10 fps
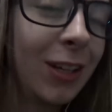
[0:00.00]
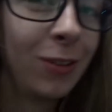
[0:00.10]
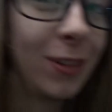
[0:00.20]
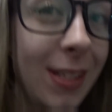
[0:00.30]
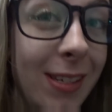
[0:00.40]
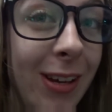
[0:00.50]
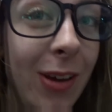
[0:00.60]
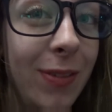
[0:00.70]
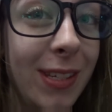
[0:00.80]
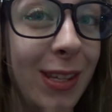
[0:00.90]
Chris is
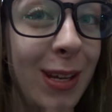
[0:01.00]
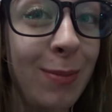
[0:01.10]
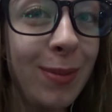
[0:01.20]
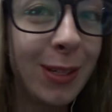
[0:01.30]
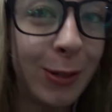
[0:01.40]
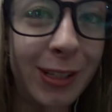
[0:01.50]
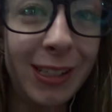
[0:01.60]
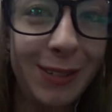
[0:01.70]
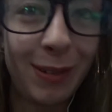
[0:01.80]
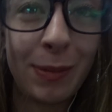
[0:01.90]
half asleep, so I'll
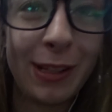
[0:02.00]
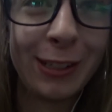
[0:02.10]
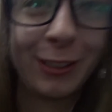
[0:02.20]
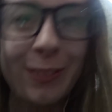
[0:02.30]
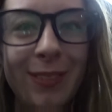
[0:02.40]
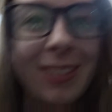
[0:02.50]
leave him alone.